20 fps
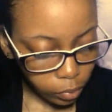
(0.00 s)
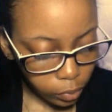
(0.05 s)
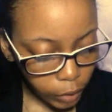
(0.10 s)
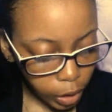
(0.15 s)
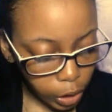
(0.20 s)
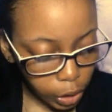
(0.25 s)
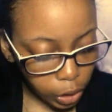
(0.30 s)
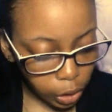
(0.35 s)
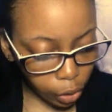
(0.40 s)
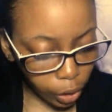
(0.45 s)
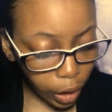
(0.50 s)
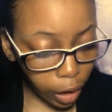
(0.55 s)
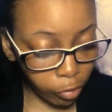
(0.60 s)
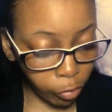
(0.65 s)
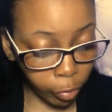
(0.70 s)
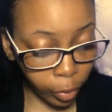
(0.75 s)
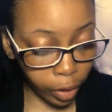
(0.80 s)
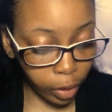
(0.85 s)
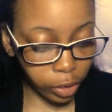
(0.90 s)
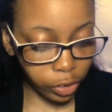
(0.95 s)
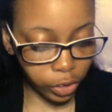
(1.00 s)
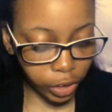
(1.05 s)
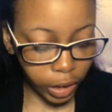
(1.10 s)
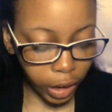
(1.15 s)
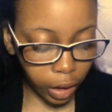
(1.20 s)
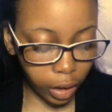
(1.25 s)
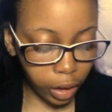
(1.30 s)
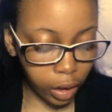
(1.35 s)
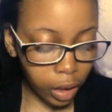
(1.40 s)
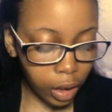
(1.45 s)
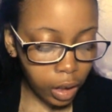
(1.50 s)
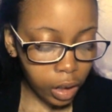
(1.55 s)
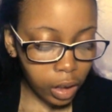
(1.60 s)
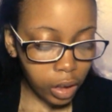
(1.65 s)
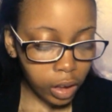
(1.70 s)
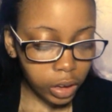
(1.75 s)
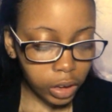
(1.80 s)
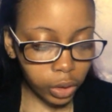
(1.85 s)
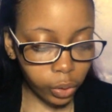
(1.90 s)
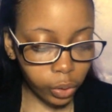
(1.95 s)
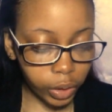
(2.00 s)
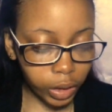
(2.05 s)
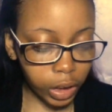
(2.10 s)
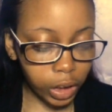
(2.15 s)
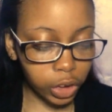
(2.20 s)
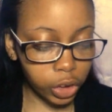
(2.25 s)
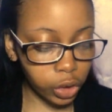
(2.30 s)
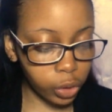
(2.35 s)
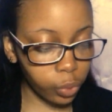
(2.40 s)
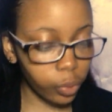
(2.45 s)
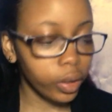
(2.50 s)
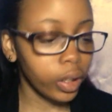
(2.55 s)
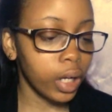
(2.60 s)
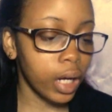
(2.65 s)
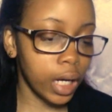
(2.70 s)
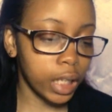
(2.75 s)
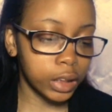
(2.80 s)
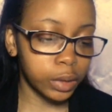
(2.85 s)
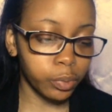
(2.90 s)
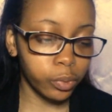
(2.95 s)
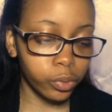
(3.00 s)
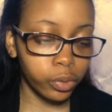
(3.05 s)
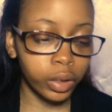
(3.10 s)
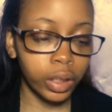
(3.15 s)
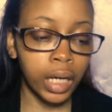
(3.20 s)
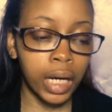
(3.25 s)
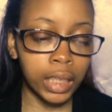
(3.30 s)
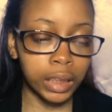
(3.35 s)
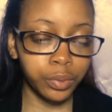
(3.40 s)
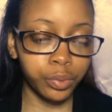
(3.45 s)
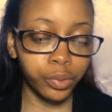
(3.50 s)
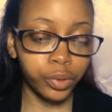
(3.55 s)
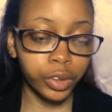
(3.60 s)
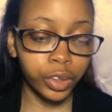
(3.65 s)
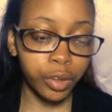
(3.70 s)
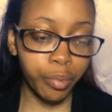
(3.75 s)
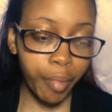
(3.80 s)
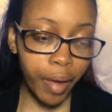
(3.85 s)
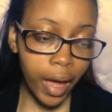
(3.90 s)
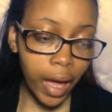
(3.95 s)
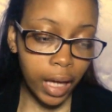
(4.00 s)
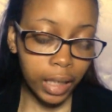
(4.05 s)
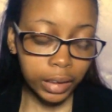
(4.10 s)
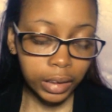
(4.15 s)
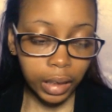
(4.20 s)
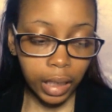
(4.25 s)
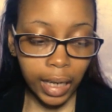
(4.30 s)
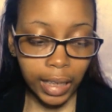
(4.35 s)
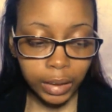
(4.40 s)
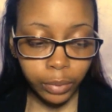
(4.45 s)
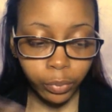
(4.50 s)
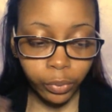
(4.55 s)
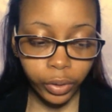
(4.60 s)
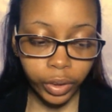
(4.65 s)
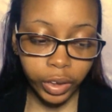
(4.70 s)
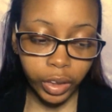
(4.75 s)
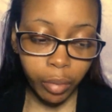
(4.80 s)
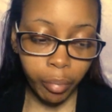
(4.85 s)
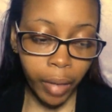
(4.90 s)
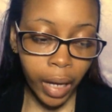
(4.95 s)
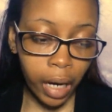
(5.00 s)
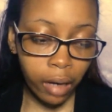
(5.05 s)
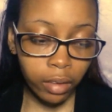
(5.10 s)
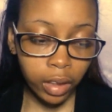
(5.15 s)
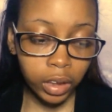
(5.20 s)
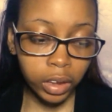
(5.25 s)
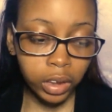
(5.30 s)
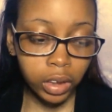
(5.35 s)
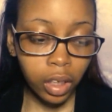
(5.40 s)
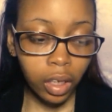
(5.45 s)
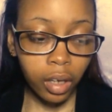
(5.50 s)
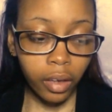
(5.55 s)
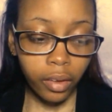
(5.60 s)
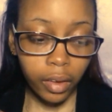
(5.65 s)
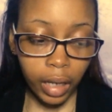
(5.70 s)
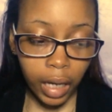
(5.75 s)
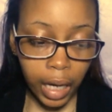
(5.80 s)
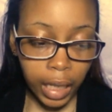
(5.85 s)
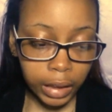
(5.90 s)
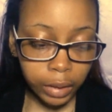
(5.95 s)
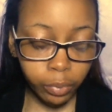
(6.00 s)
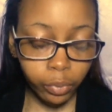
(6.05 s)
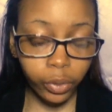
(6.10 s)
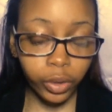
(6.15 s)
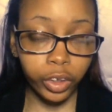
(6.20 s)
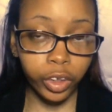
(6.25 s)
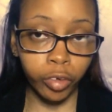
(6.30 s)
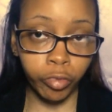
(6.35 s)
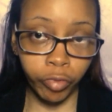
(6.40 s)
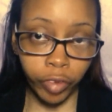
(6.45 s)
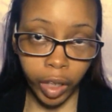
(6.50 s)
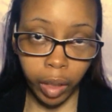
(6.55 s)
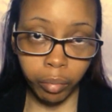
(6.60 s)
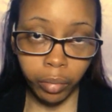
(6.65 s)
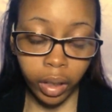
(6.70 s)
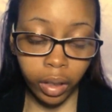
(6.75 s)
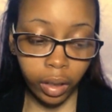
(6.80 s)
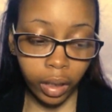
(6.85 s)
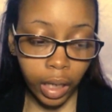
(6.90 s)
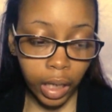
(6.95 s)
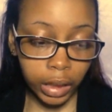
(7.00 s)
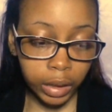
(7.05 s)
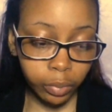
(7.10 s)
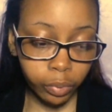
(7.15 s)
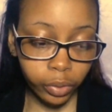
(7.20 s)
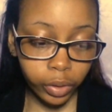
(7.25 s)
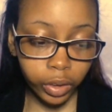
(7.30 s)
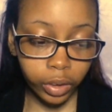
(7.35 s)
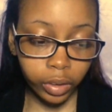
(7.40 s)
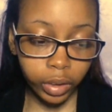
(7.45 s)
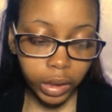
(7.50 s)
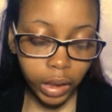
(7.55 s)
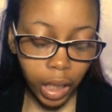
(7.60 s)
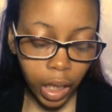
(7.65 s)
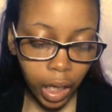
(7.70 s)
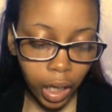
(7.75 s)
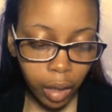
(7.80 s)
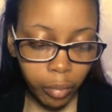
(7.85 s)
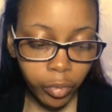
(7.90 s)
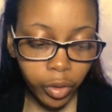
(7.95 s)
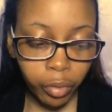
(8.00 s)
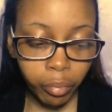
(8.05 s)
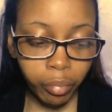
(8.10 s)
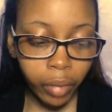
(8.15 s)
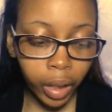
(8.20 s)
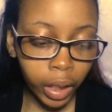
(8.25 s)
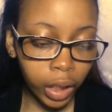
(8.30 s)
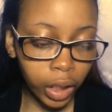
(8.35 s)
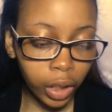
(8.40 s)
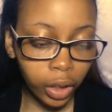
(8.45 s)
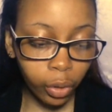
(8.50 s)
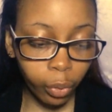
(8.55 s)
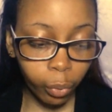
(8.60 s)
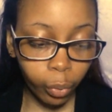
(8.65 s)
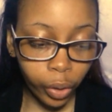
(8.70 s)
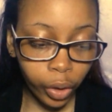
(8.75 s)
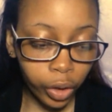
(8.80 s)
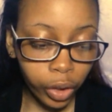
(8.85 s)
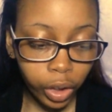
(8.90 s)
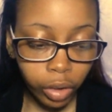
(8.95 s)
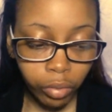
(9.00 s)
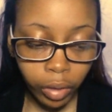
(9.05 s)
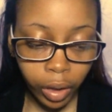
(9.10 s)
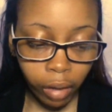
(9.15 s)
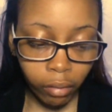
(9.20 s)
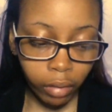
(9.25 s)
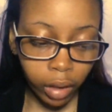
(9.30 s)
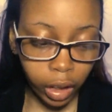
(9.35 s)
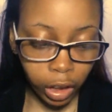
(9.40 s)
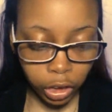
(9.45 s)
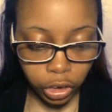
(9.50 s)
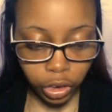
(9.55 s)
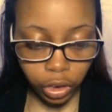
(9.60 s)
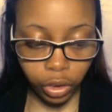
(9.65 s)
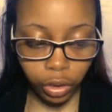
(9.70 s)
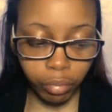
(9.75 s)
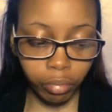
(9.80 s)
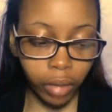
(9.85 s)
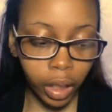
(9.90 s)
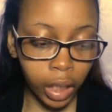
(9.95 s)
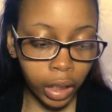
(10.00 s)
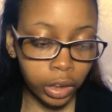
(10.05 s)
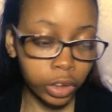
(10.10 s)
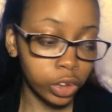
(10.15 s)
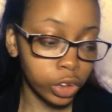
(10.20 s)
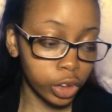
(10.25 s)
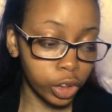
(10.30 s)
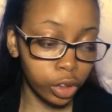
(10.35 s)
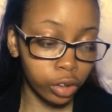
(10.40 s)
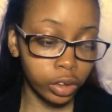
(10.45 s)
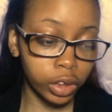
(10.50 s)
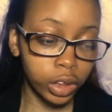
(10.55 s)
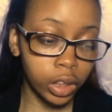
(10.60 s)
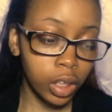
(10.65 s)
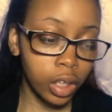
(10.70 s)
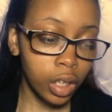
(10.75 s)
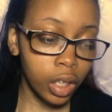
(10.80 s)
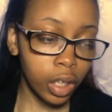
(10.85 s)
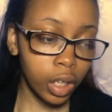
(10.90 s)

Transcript: so you can have a better understanding. So it says you and the gospel in your past, the gospel in your marriage, the gospel in your family, the gospel in your time, your money, your work, your recreation, your mind, your church,